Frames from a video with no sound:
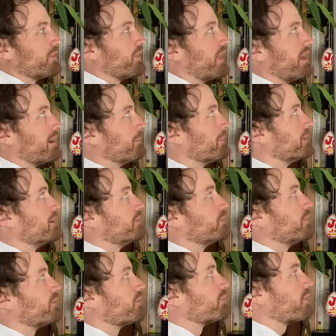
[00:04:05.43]
them
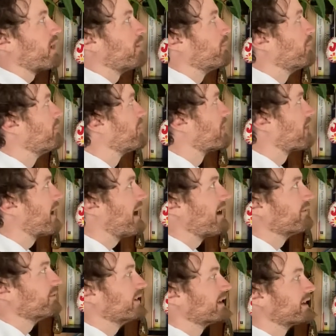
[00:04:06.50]
with the problem they're
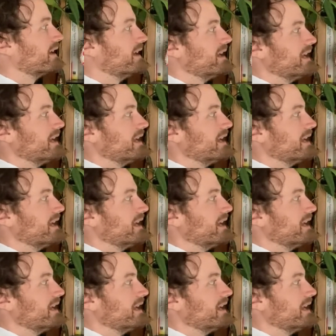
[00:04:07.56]
having.